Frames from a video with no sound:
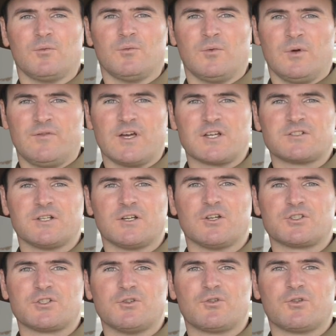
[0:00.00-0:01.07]
we've actually
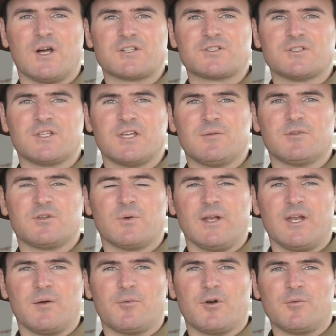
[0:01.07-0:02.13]
got two crushes here
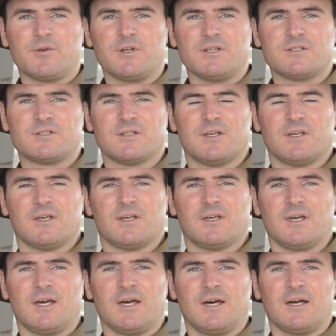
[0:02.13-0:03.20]
between our properties
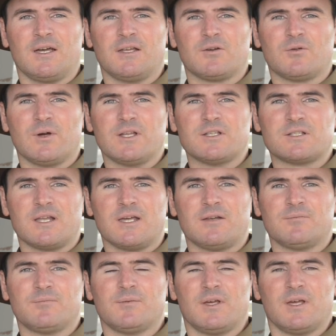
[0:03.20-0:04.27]
in
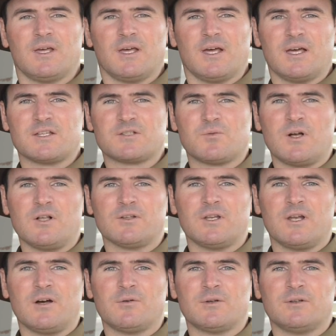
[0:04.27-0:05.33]
Queensland as well.
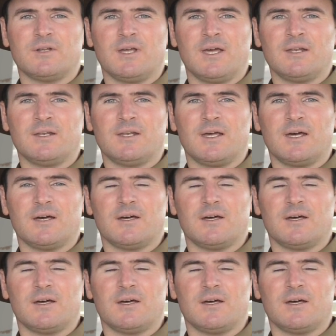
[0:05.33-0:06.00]
And